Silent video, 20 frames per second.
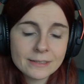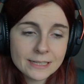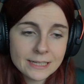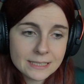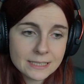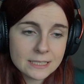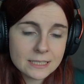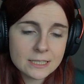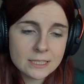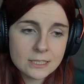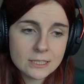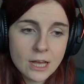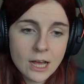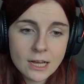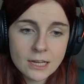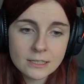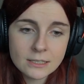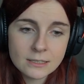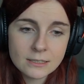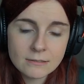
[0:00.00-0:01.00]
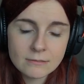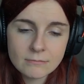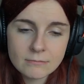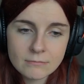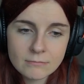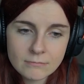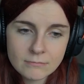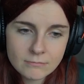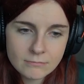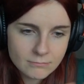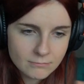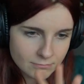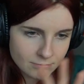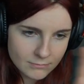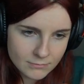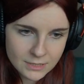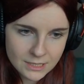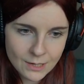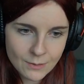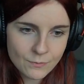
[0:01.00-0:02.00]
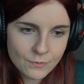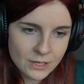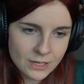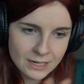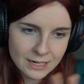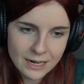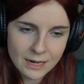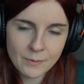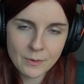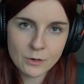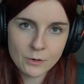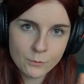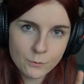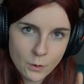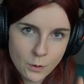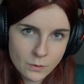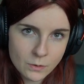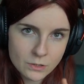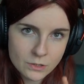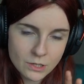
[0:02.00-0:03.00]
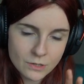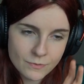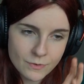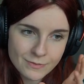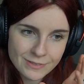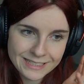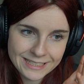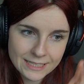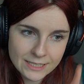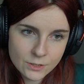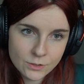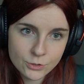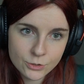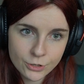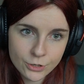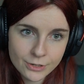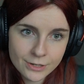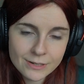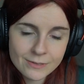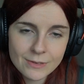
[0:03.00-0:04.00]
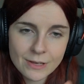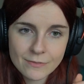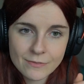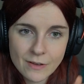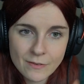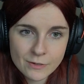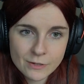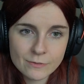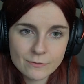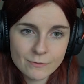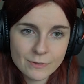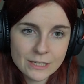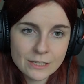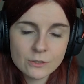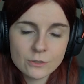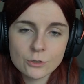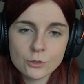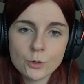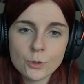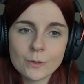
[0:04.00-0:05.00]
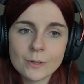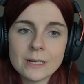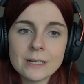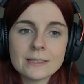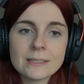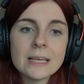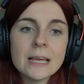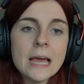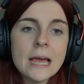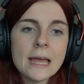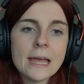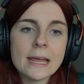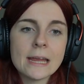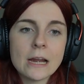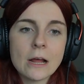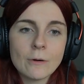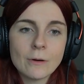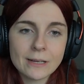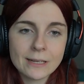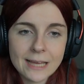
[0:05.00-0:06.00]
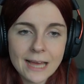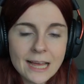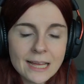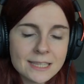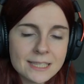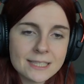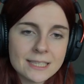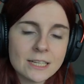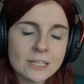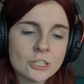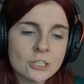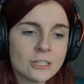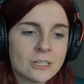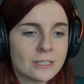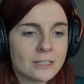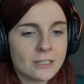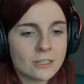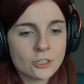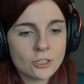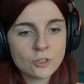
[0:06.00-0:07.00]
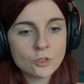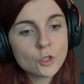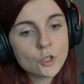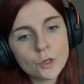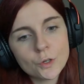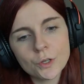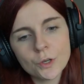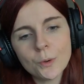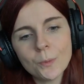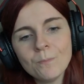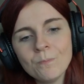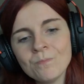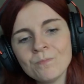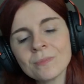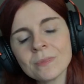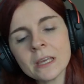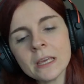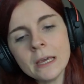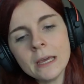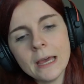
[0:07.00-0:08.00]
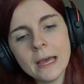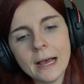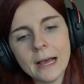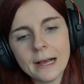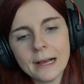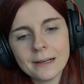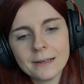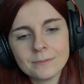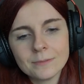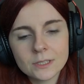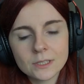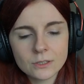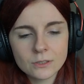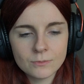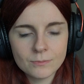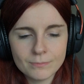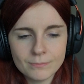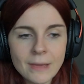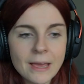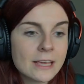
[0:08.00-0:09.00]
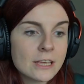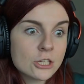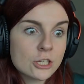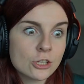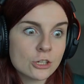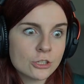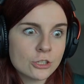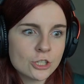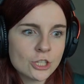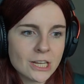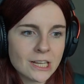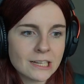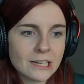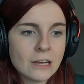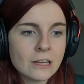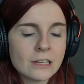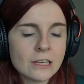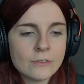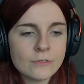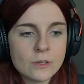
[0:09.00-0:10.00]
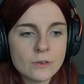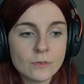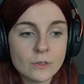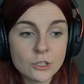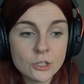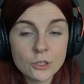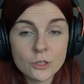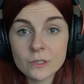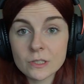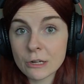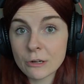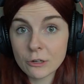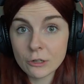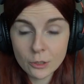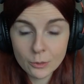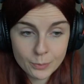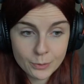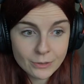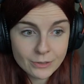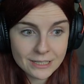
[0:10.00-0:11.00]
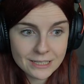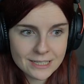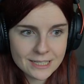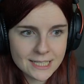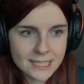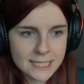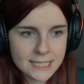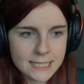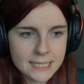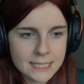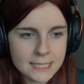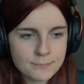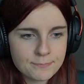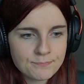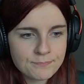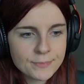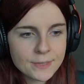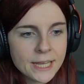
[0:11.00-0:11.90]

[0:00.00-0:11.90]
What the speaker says: This is not something that I'm going to focus on within this tutorial. We have other written tutorials in our guide section, as I just showed you. So make sure to check it out if you want to use our compute instances.